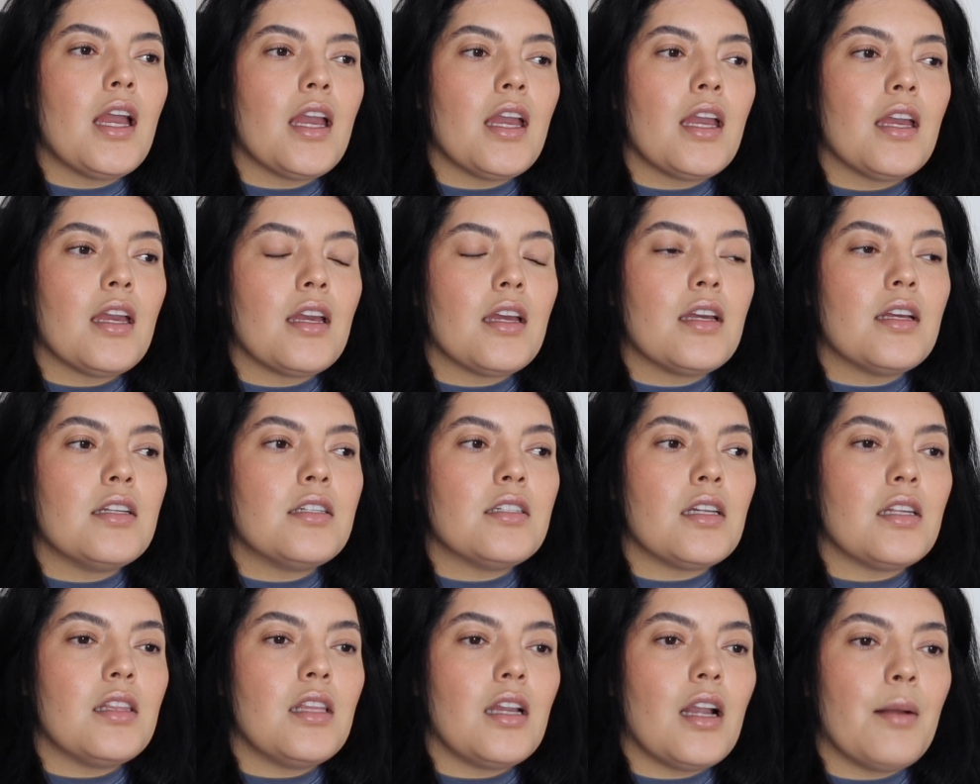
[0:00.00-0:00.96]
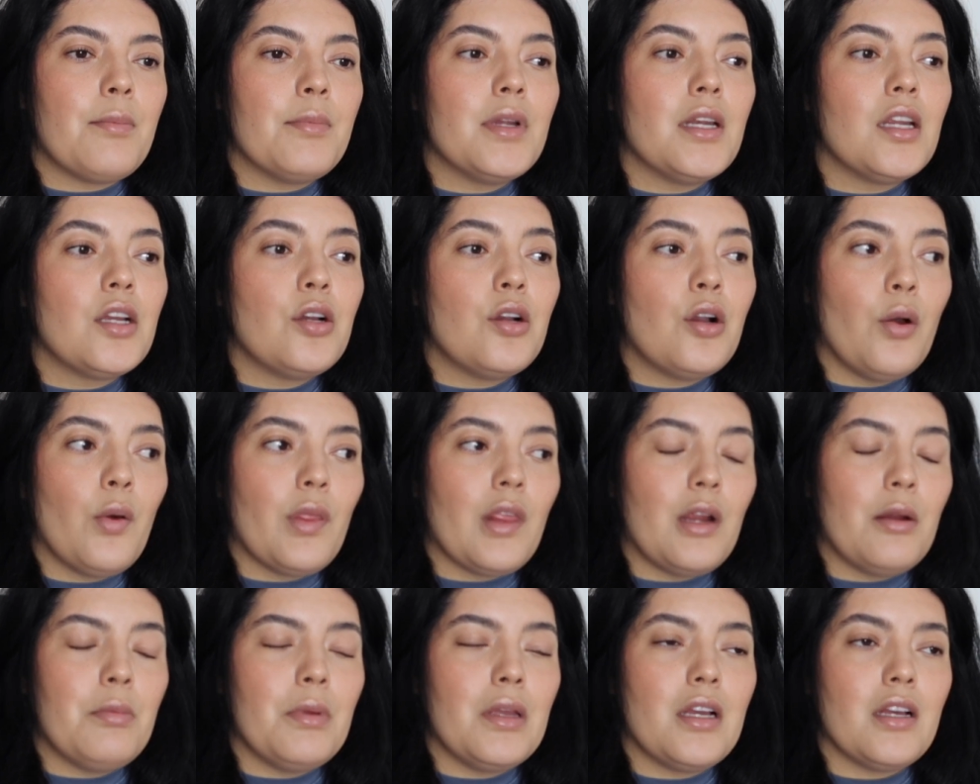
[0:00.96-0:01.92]
and I think I'm gonna go
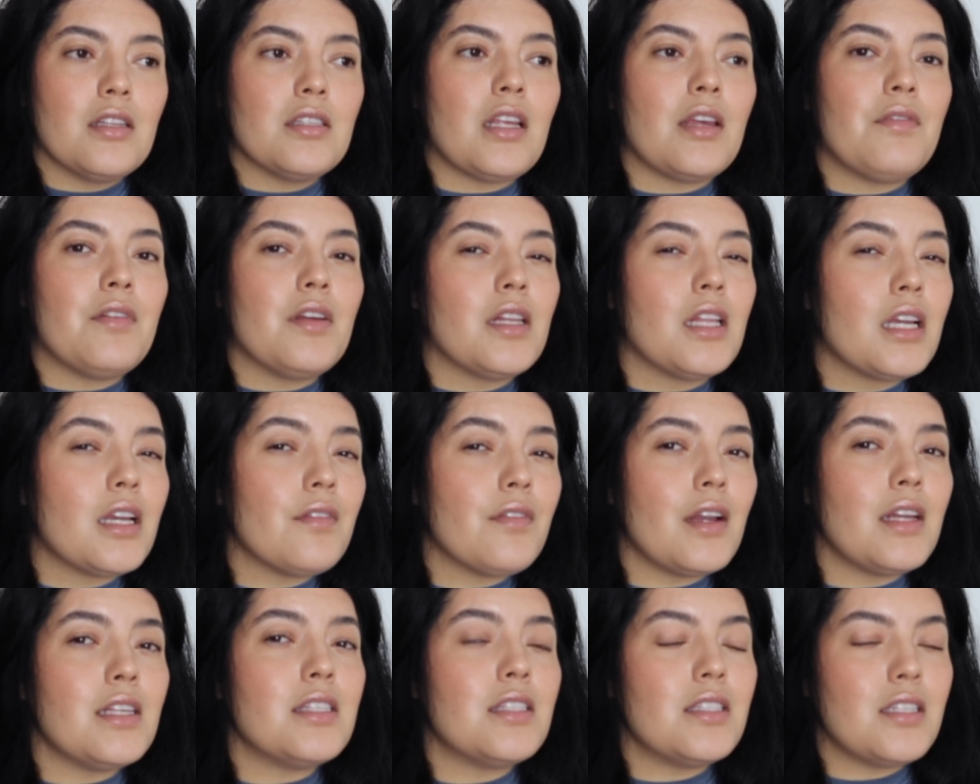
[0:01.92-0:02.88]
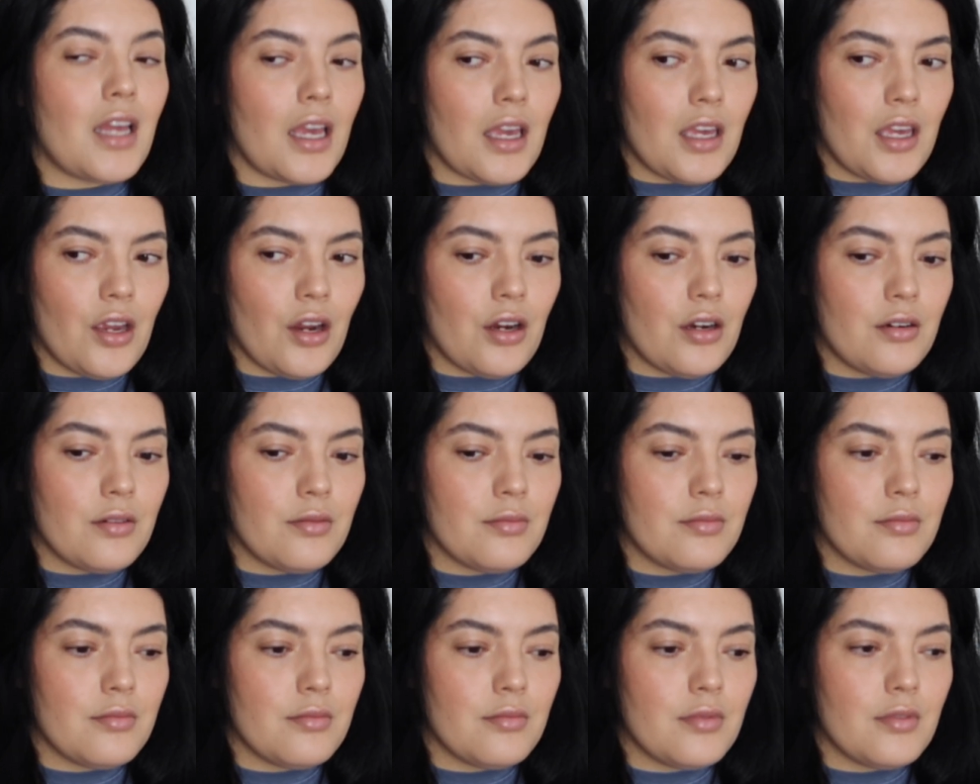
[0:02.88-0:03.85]
there because I feel like if I stay here
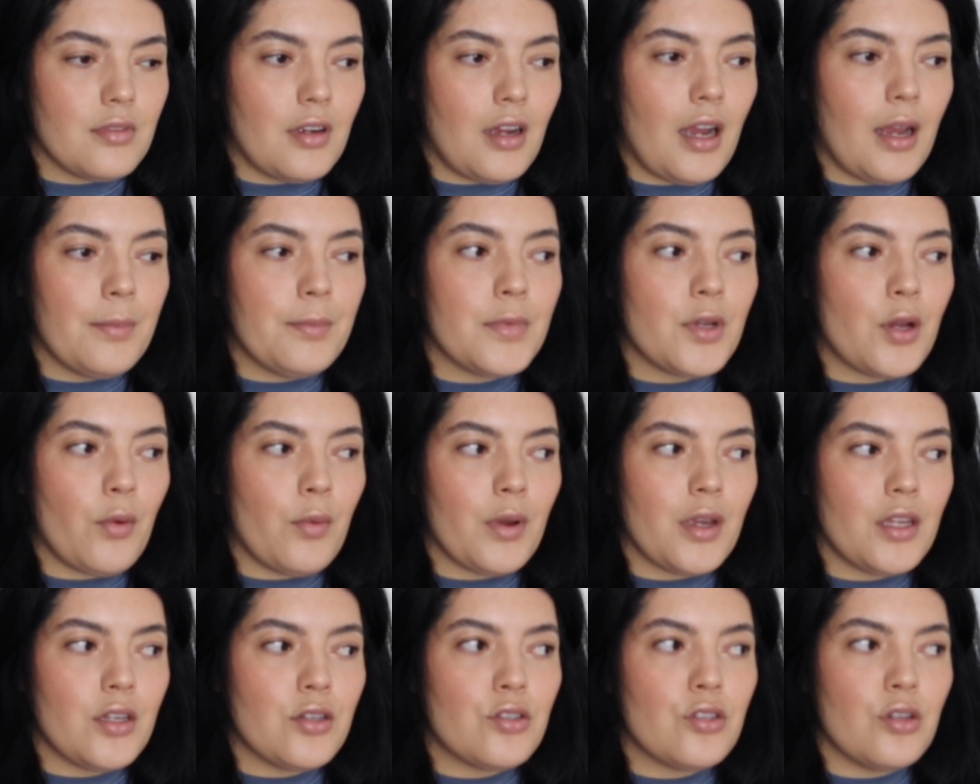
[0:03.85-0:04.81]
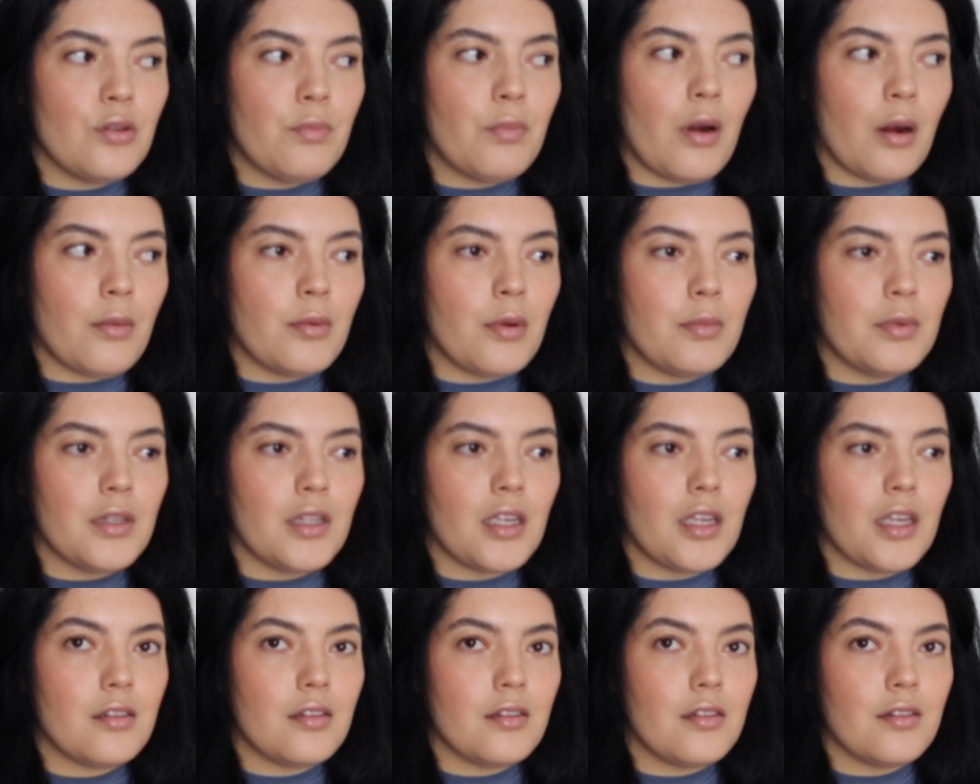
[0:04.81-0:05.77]
I'm going to
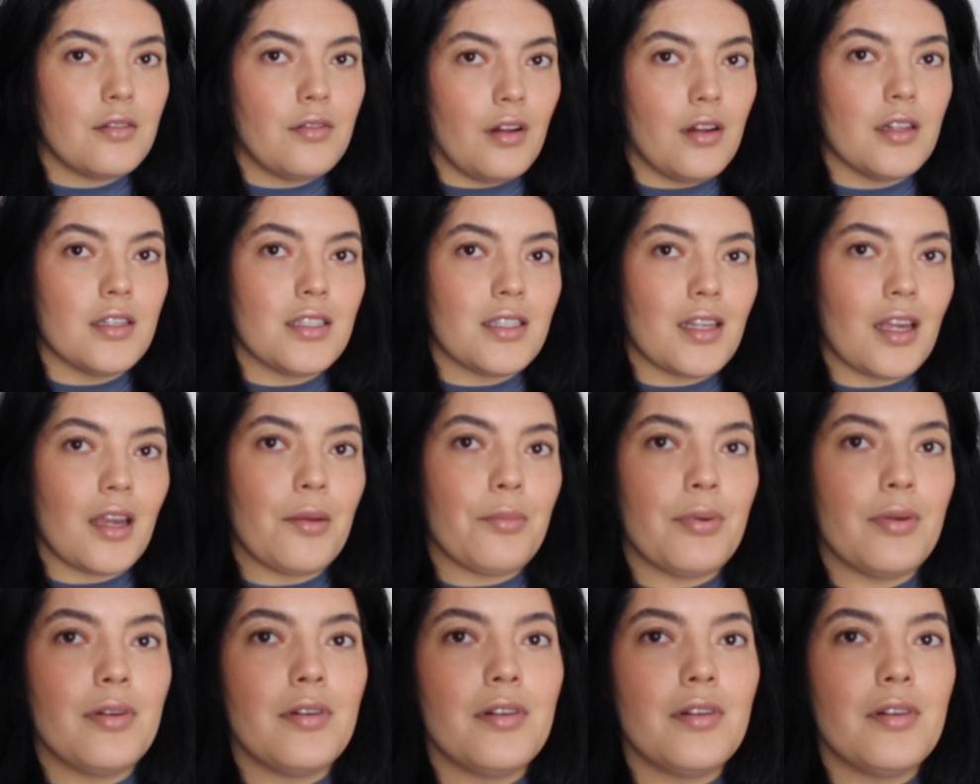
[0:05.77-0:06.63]
probably fall asleep.